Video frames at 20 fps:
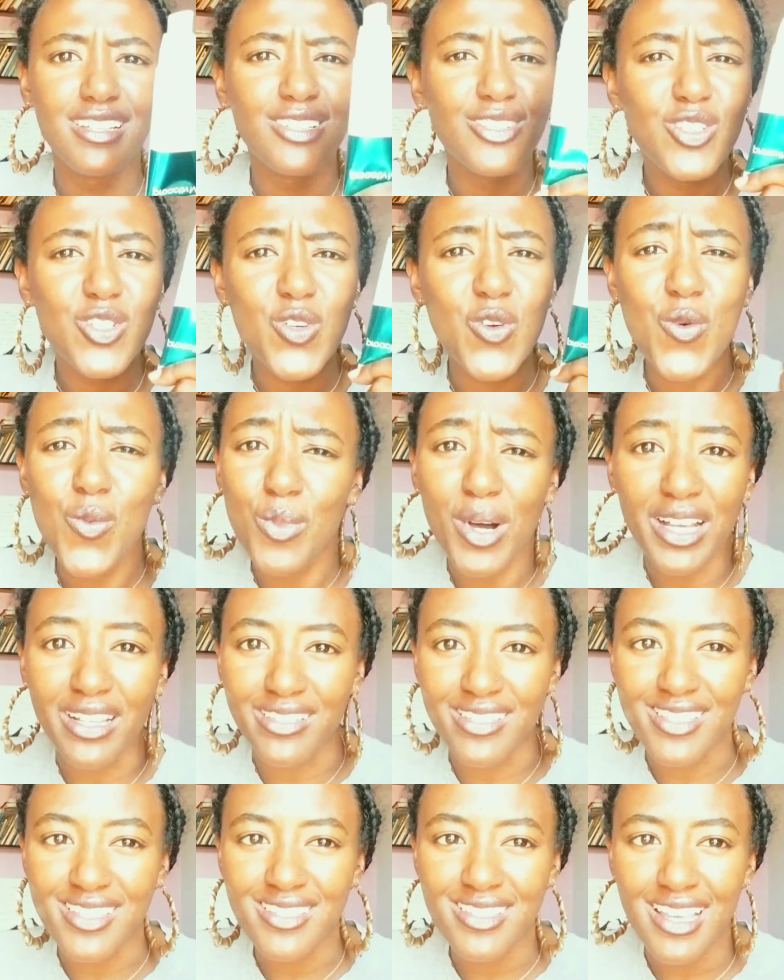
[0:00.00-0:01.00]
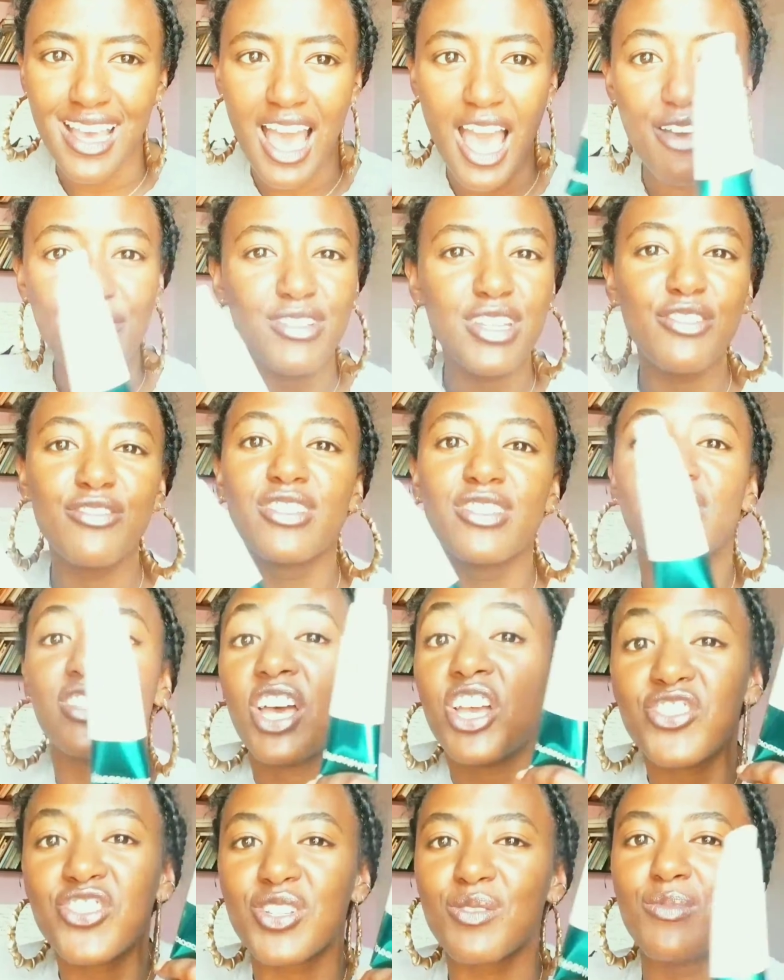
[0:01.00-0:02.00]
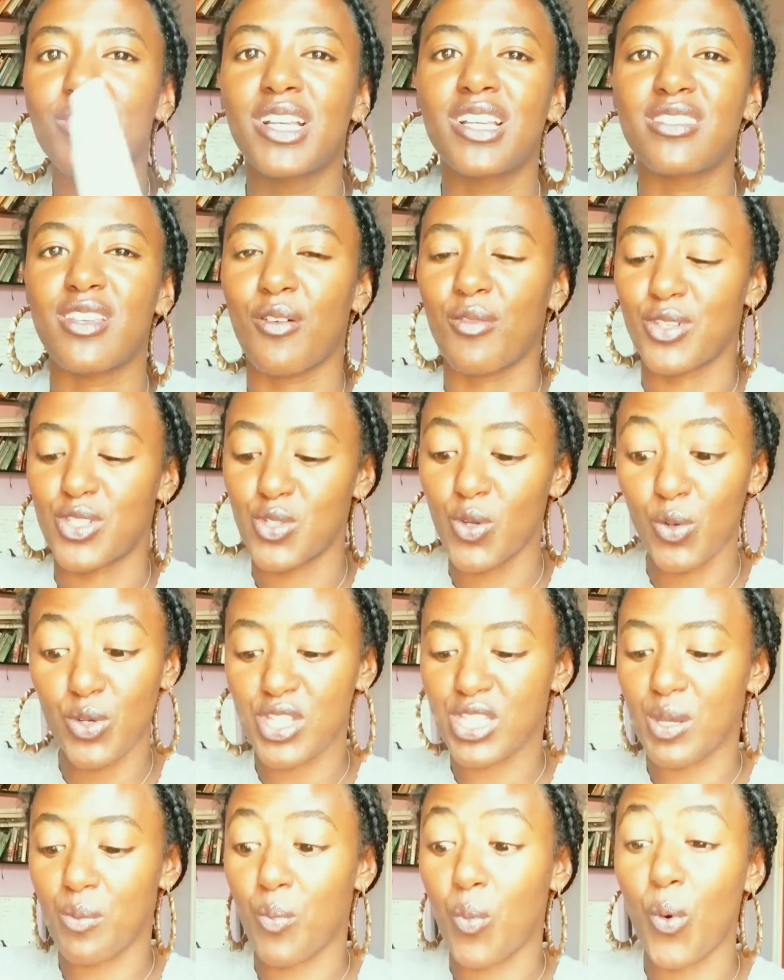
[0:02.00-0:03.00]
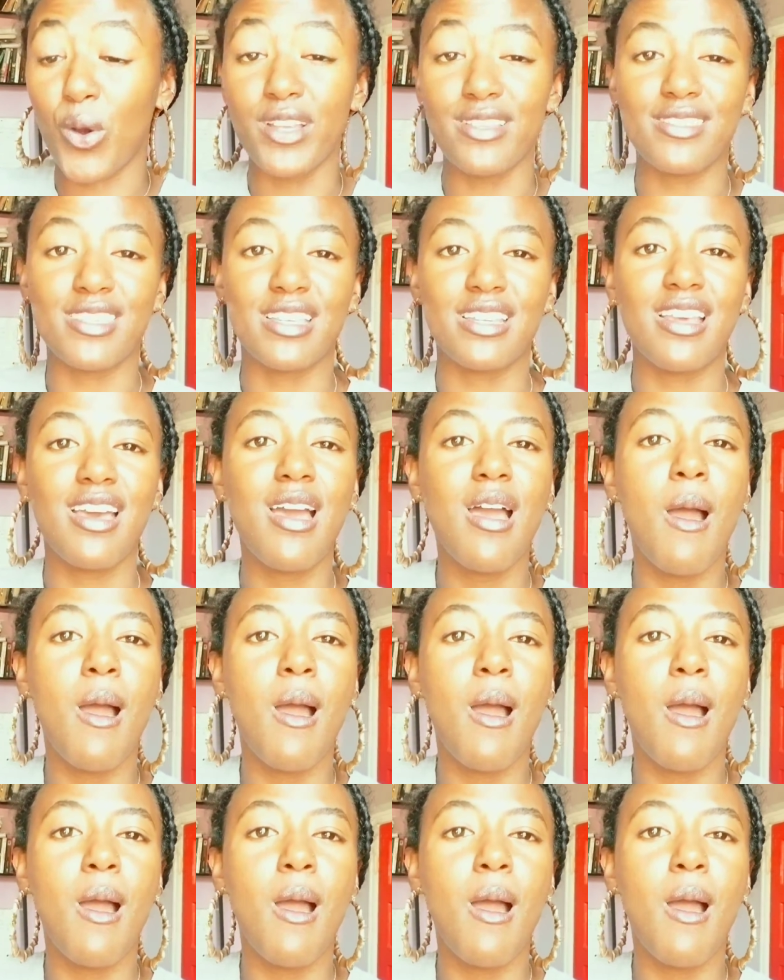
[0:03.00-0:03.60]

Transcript: 2 months. I haven't even touched it because I was so disappointed.